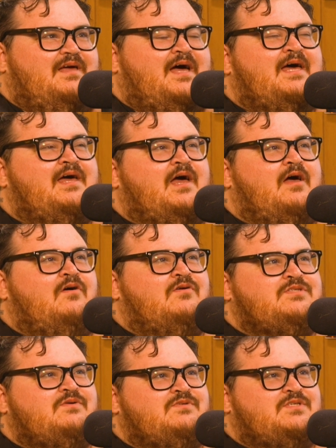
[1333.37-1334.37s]
I
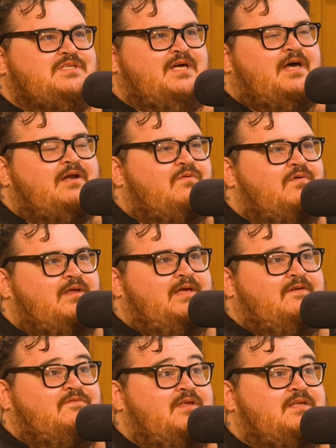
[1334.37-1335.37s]
also was just like, I don't
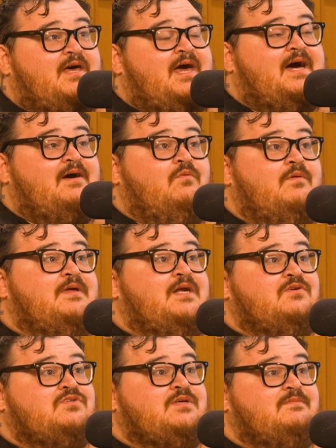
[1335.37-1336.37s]
like if they want me
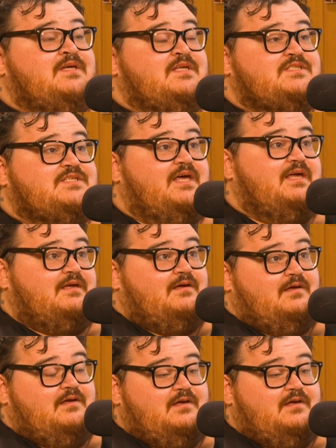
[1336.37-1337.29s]
to do something that's like